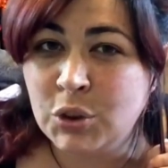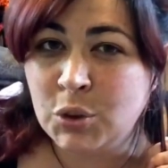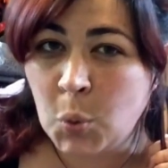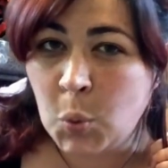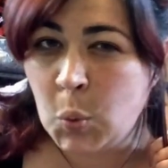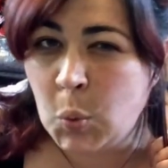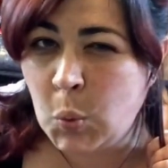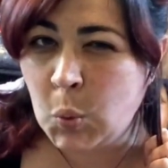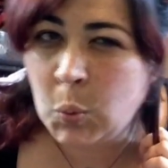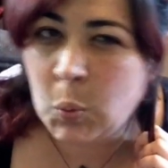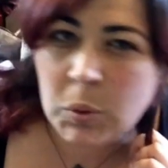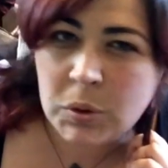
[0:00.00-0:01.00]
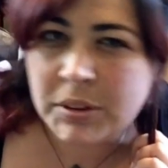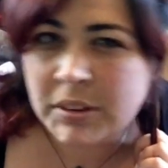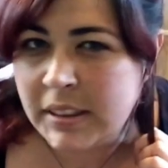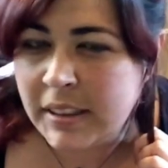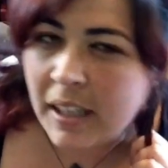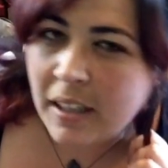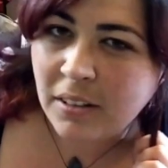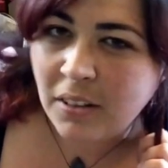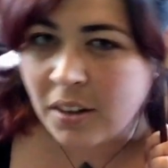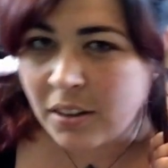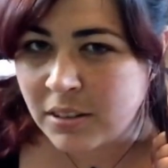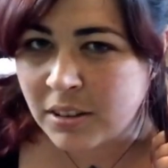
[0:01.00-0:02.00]
so we'll see how
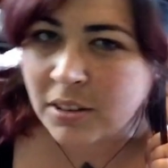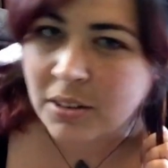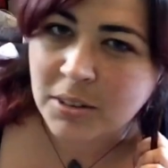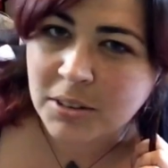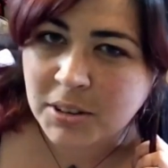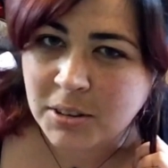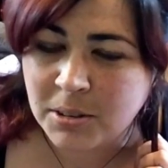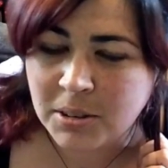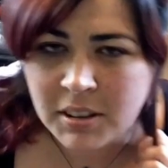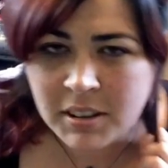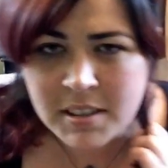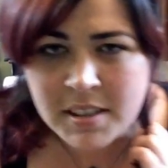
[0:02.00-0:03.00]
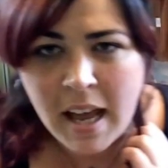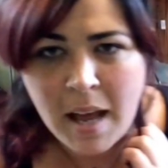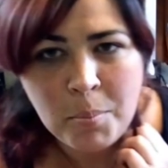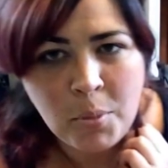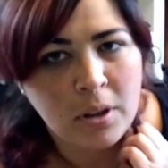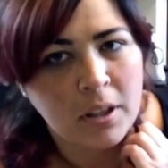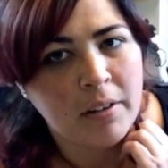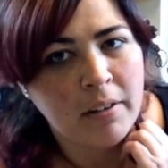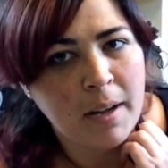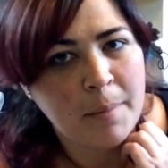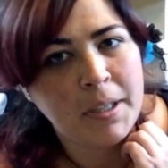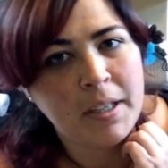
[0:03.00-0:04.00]
long the curls hold. Look at this cat porno
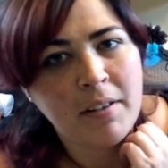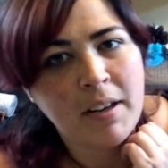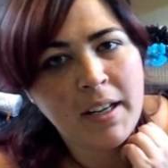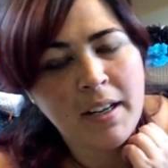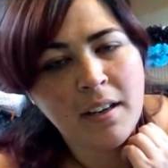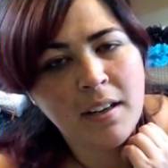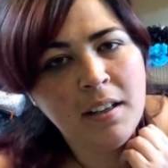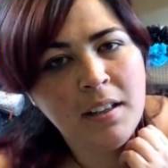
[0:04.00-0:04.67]
happening right here.